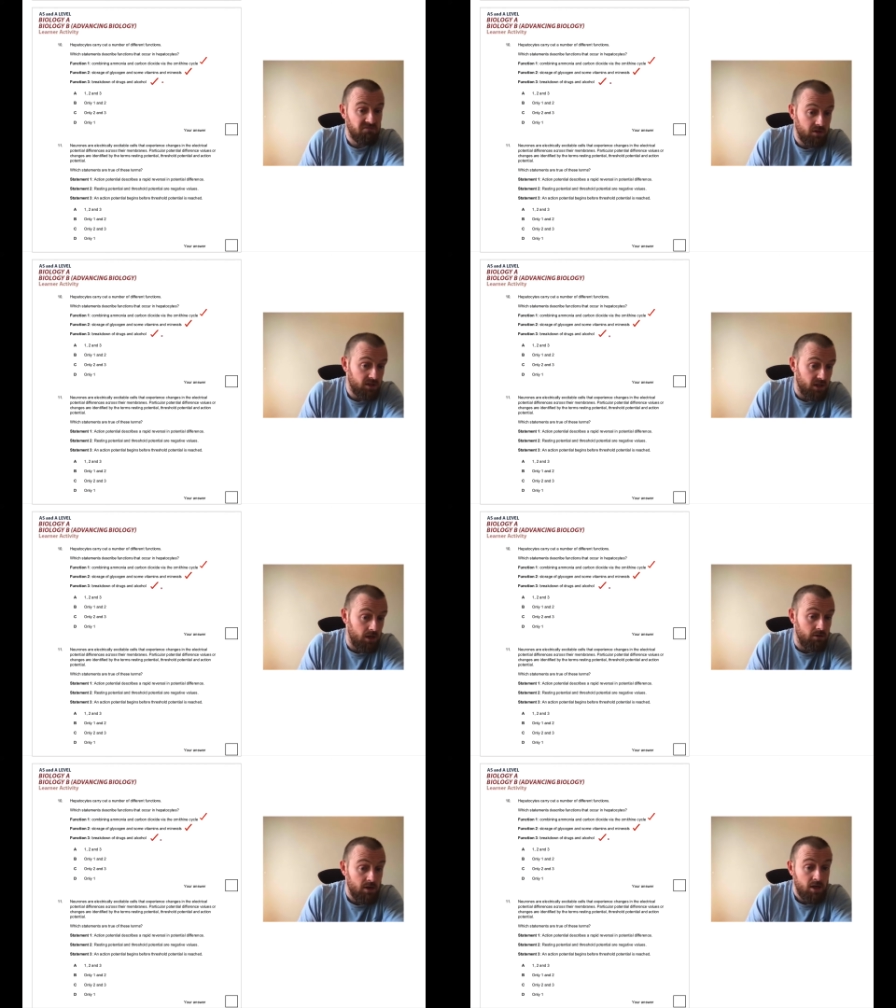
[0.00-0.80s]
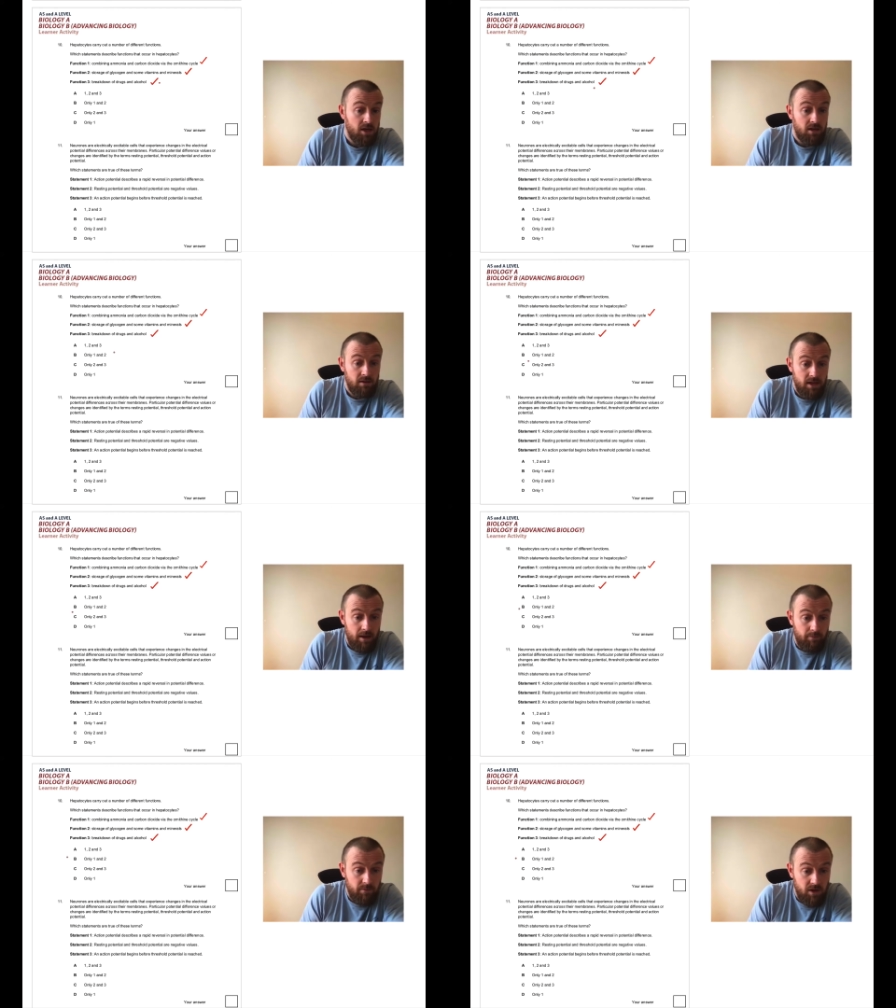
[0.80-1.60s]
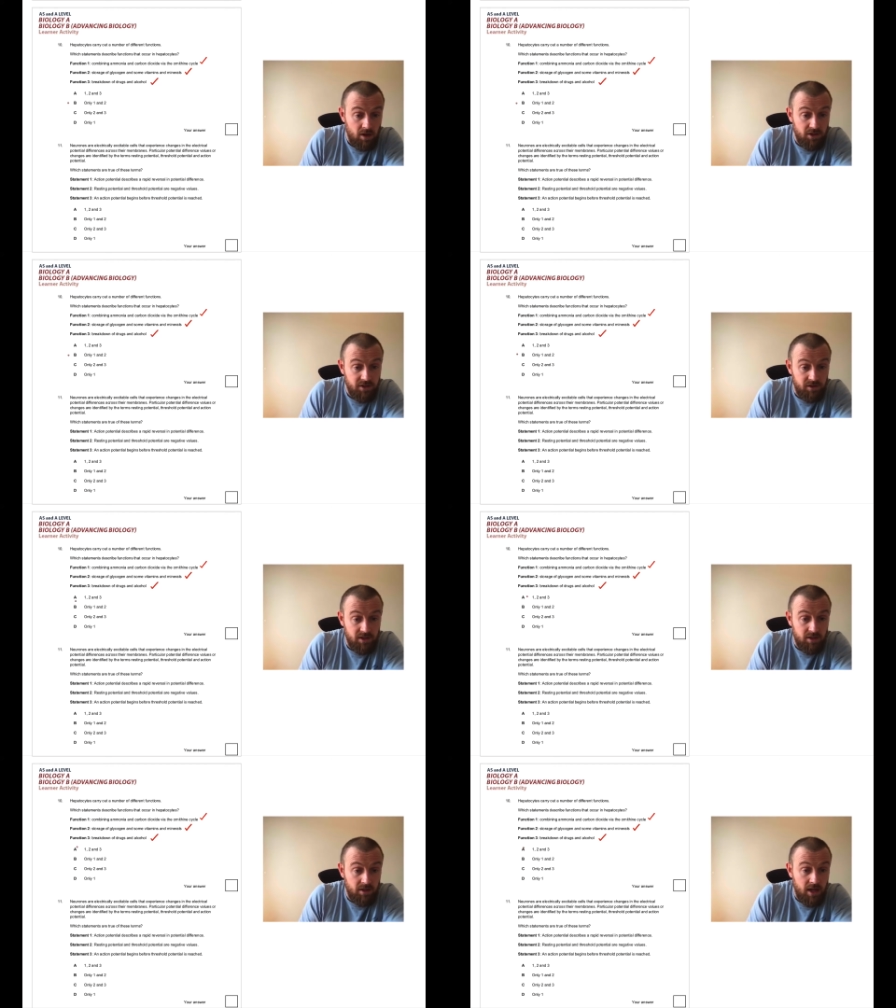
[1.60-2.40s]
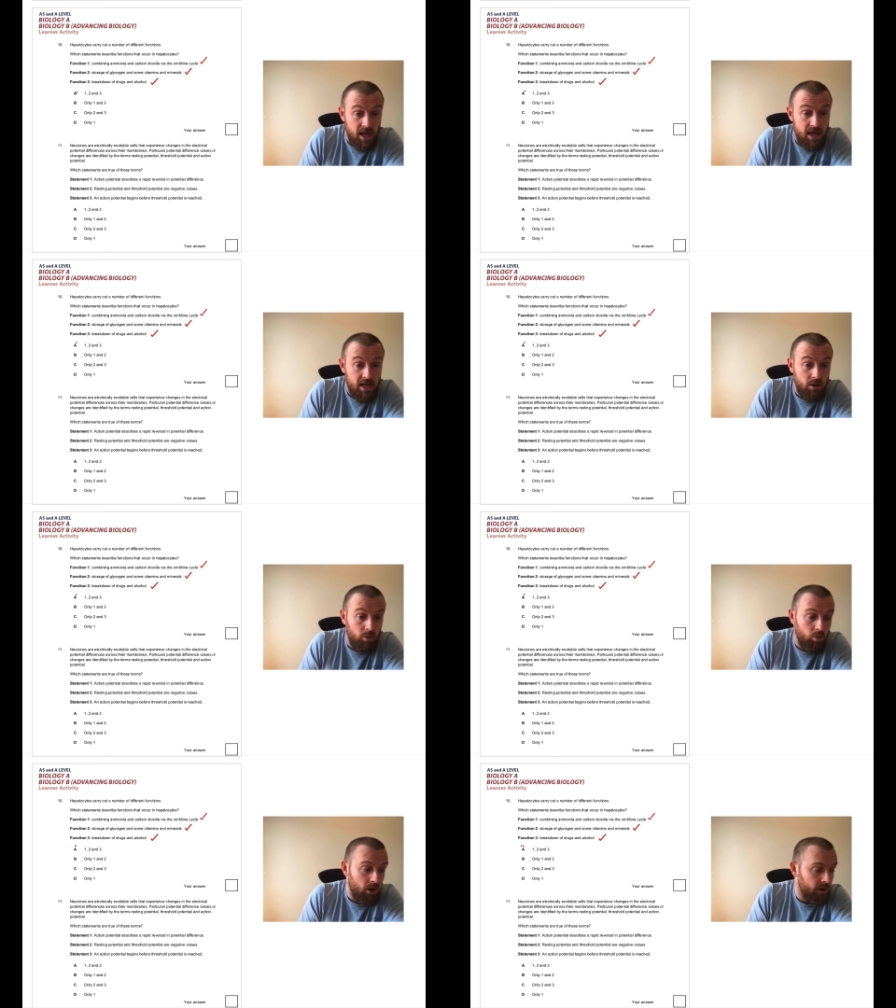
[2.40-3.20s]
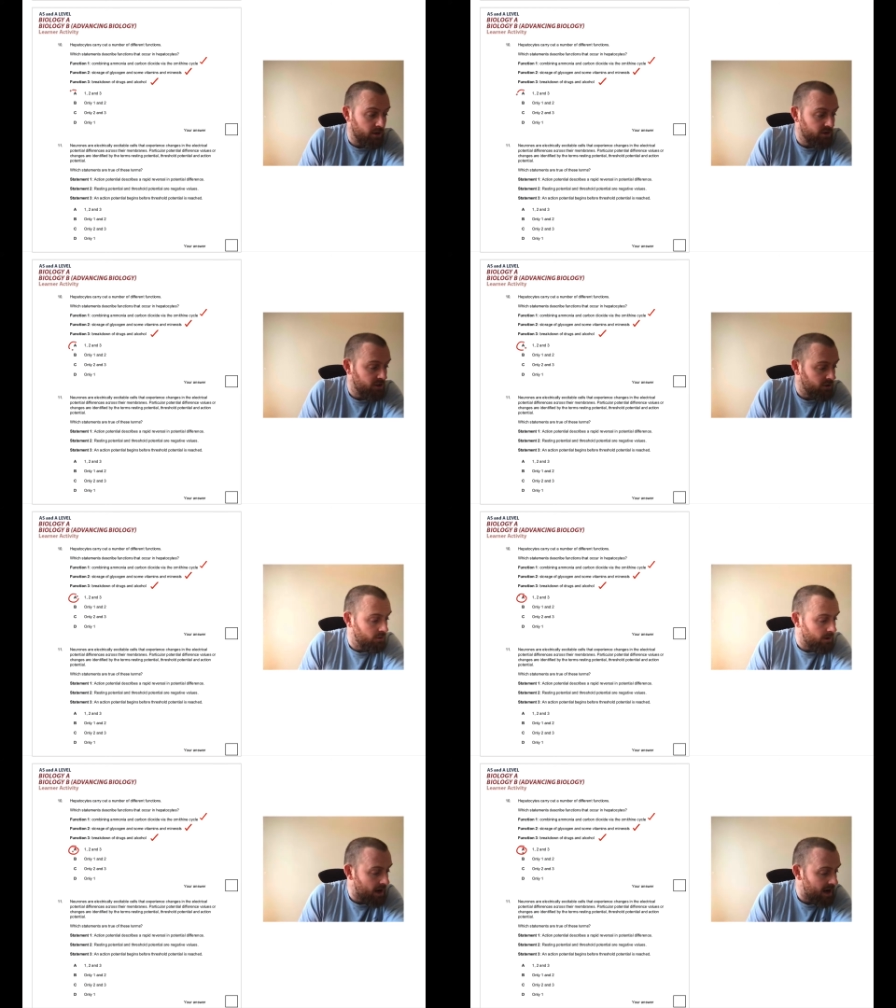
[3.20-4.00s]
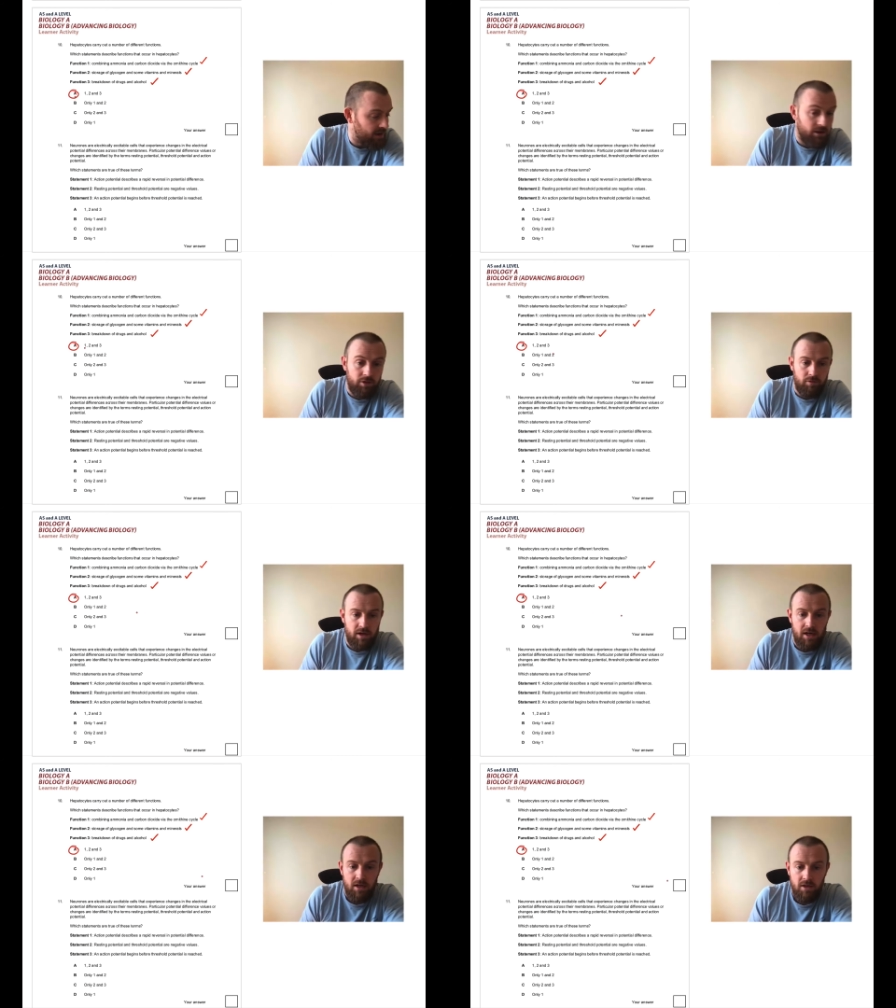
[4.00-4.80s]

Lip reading: So, yeah, the answer is A, 1, 2, and 3.